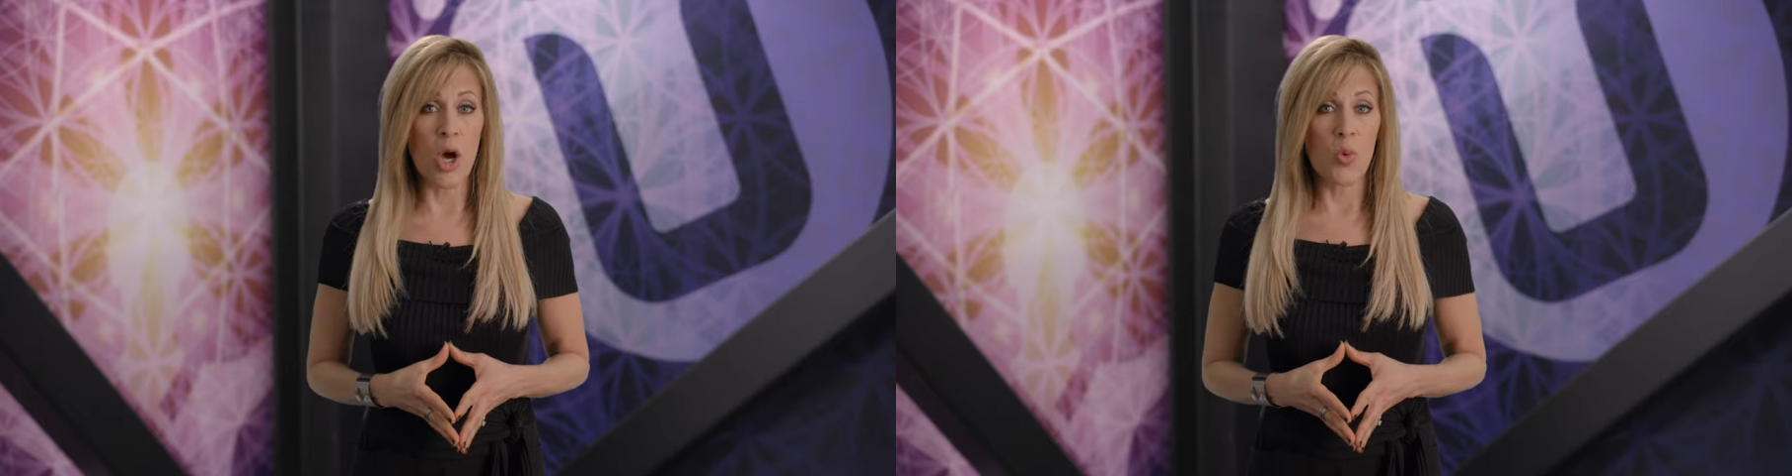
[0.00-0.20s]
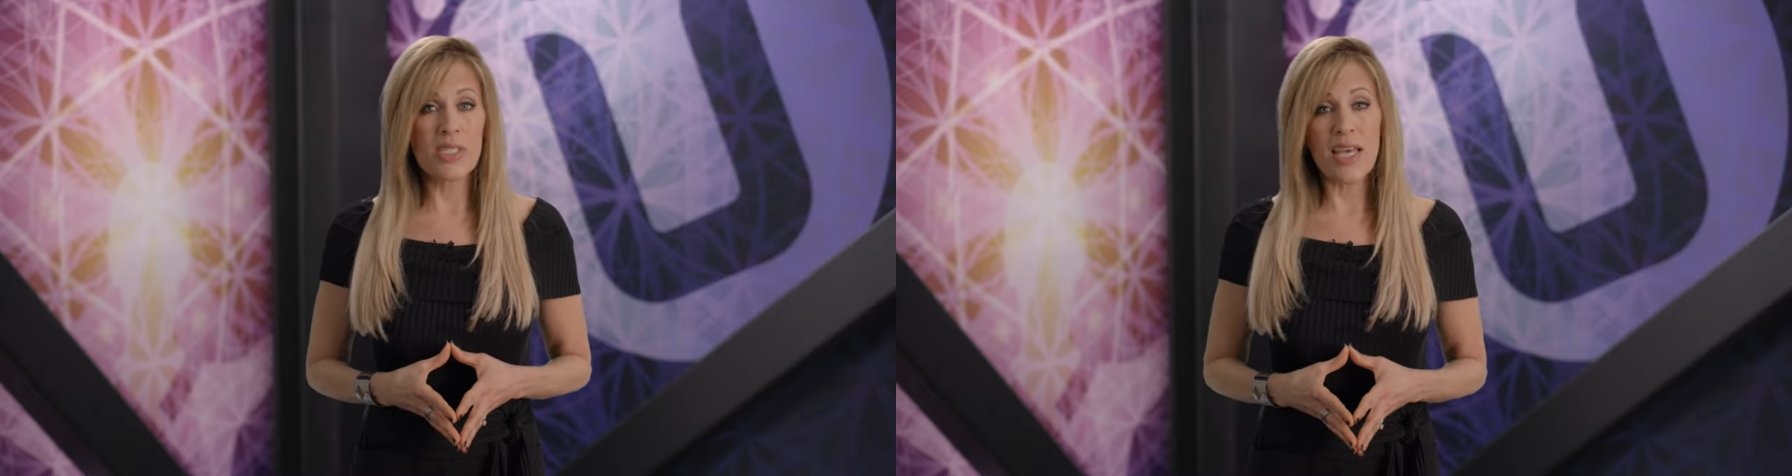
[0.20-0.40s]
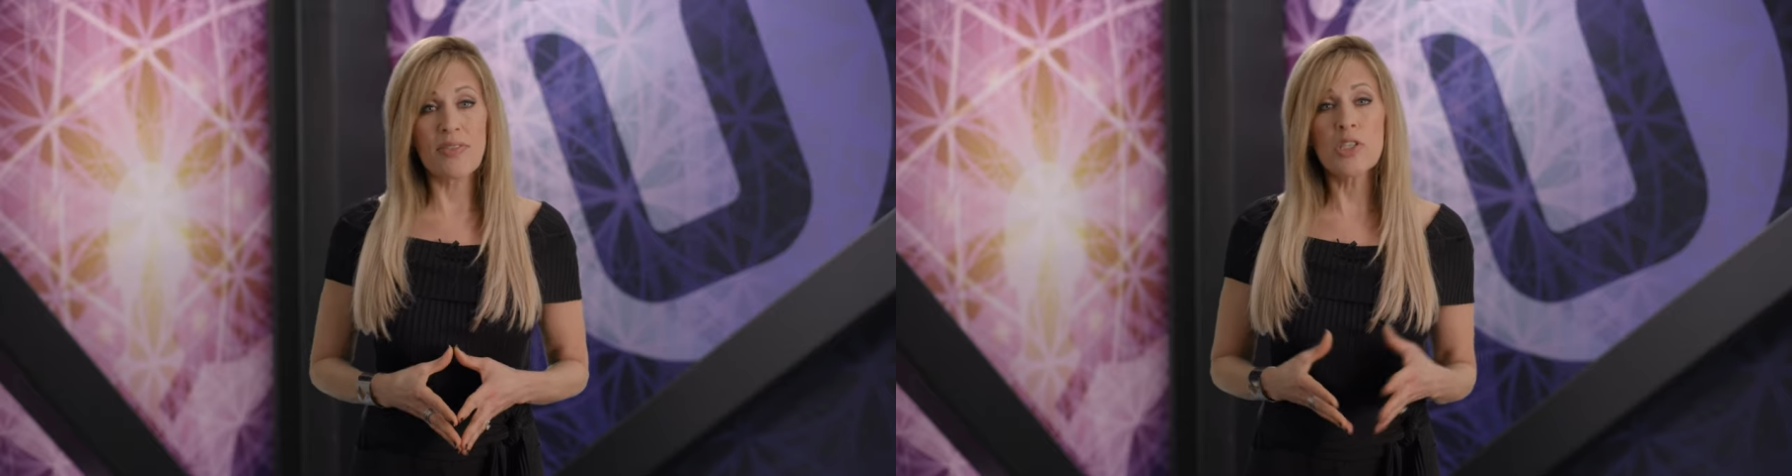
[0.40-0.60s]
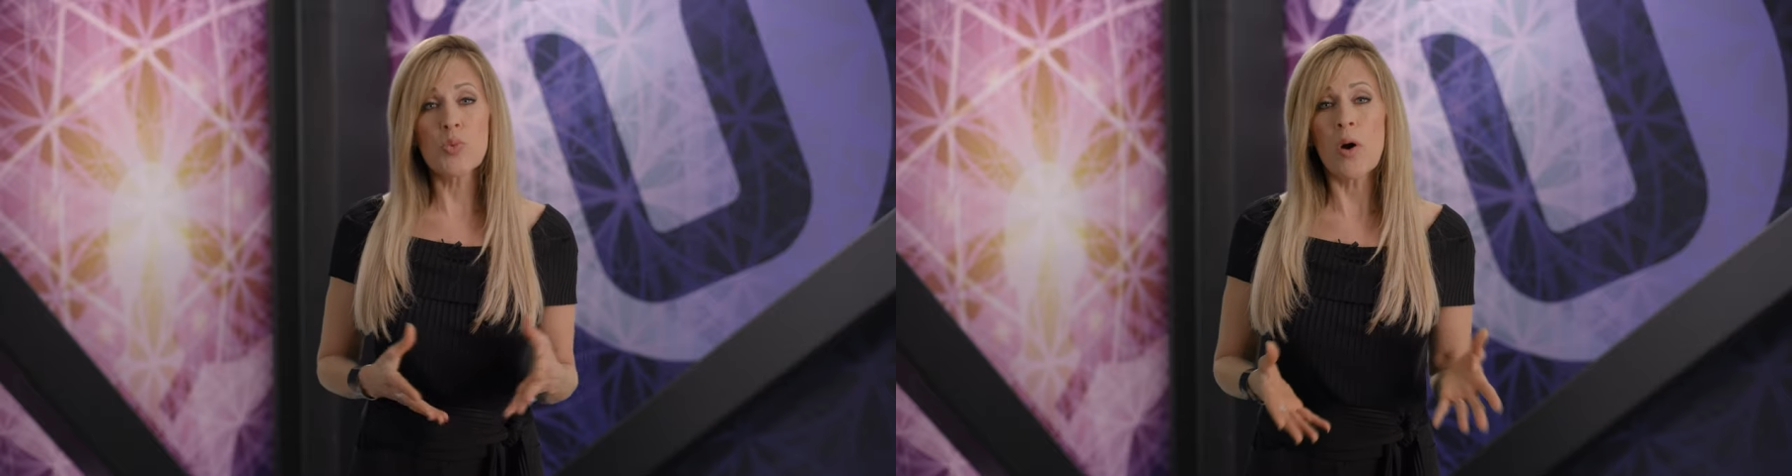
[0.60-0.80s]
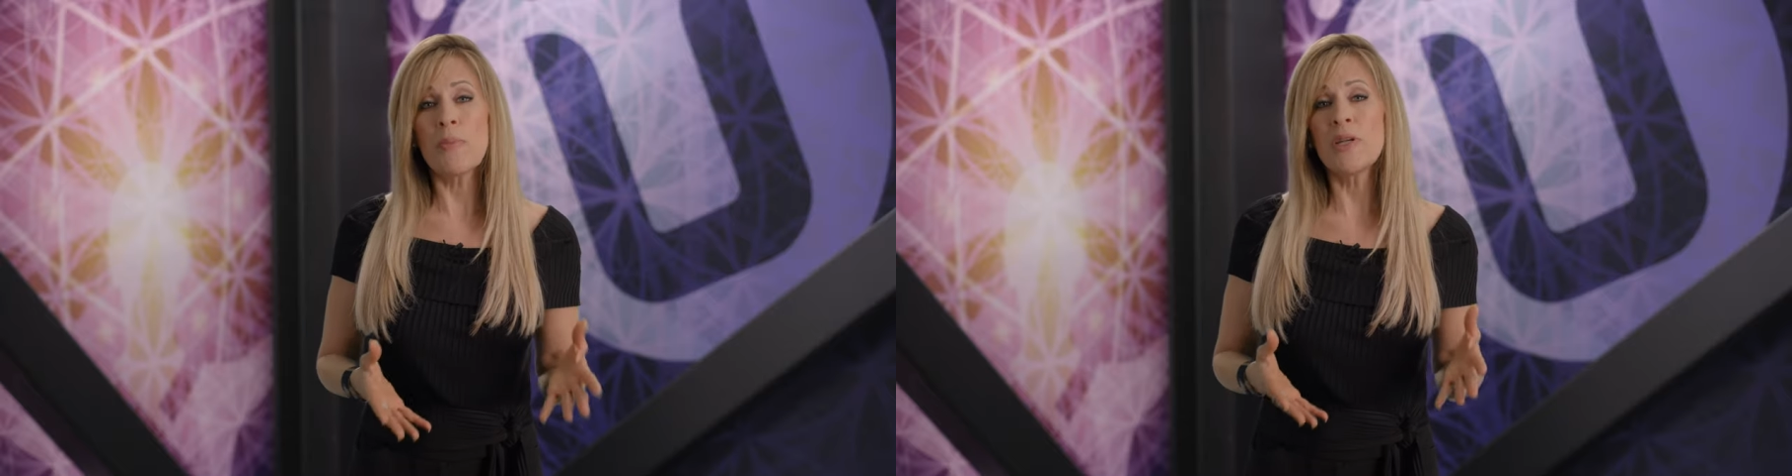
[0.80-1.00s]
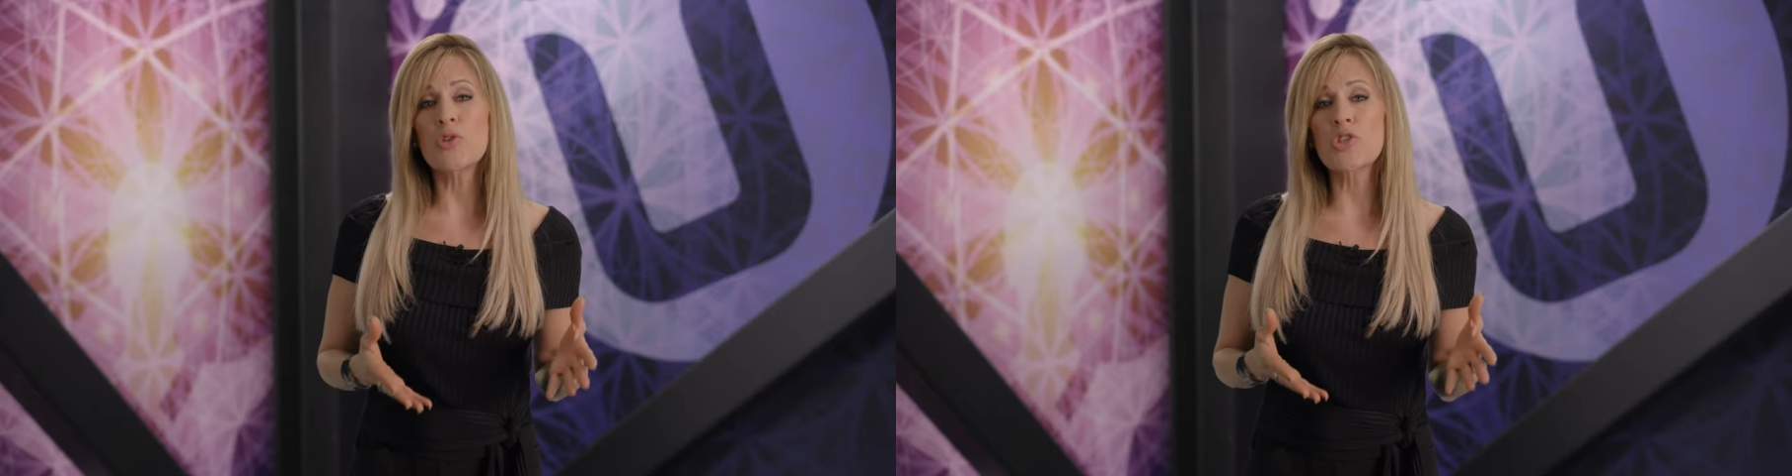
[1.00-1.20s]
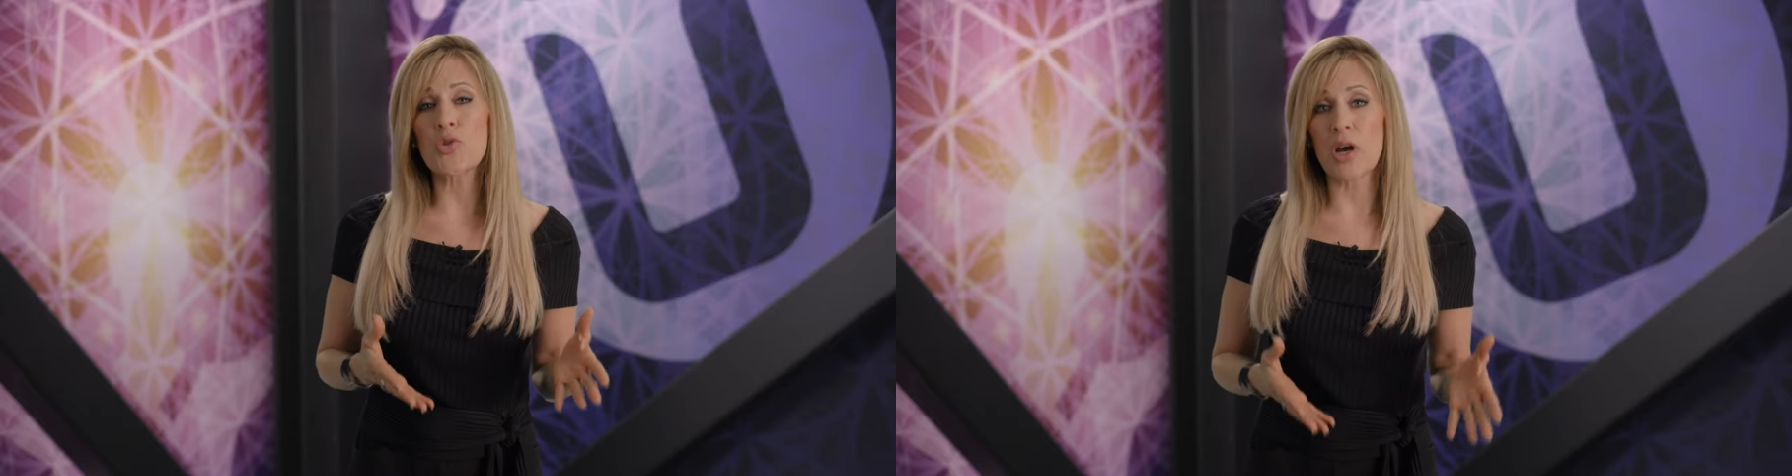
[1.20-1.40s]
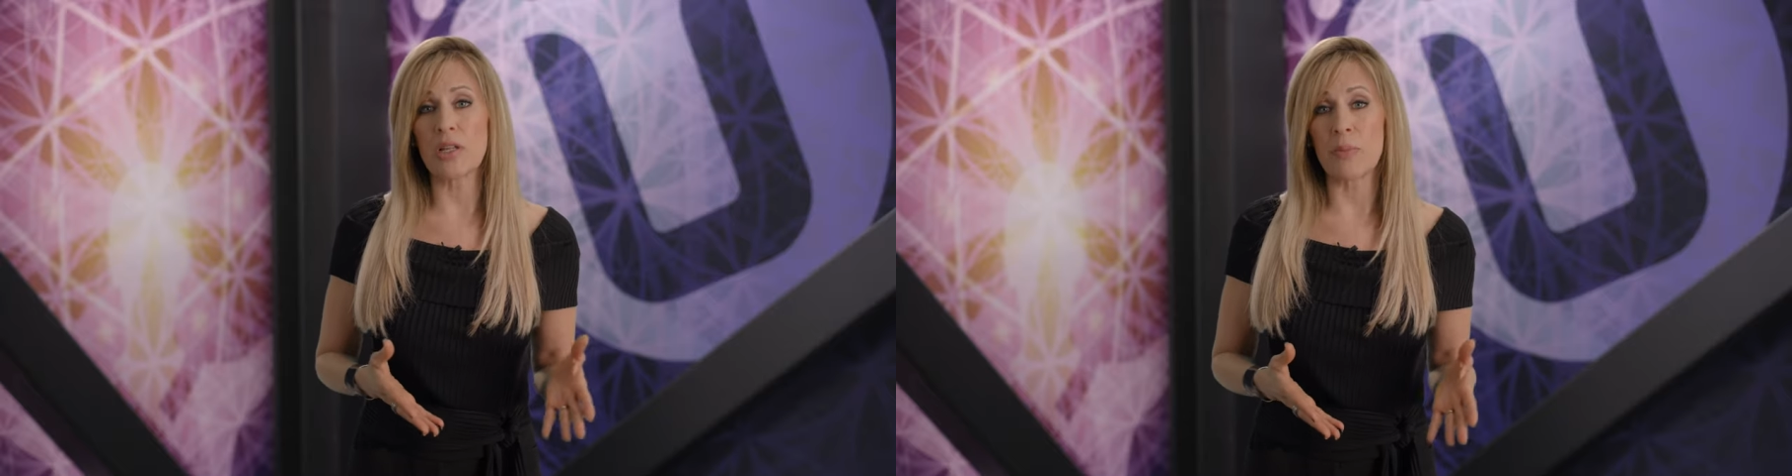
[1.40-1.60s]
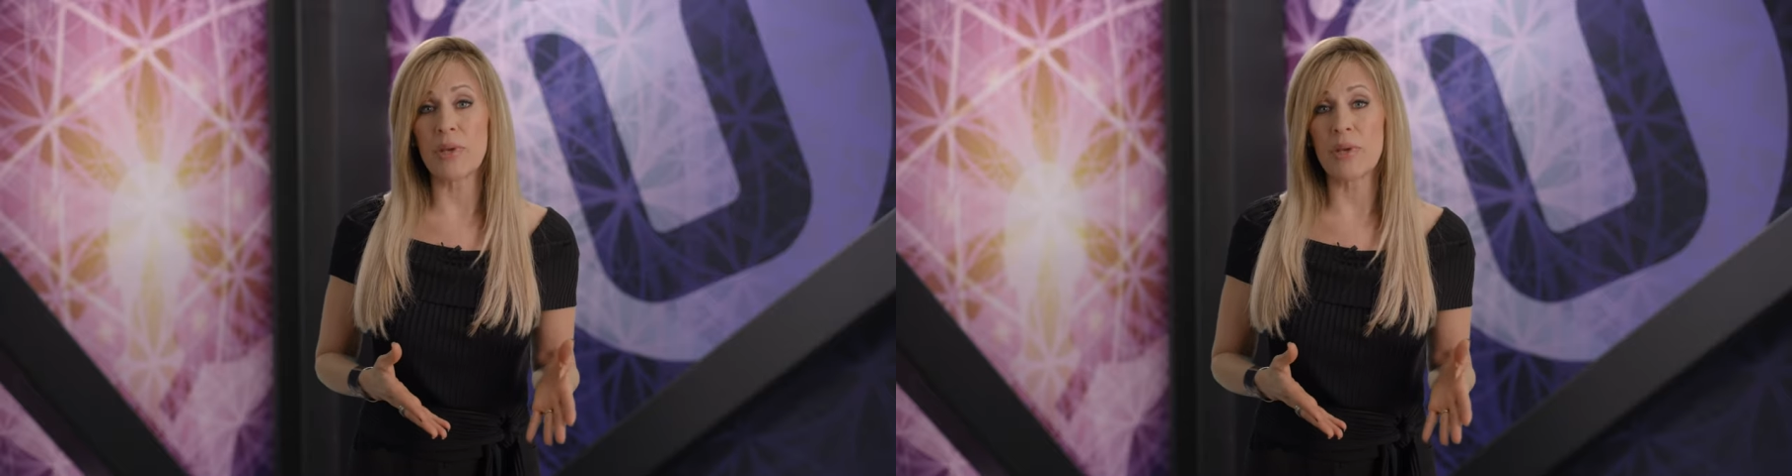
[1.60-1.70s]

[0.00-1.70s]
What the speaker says: was that this woman was struggling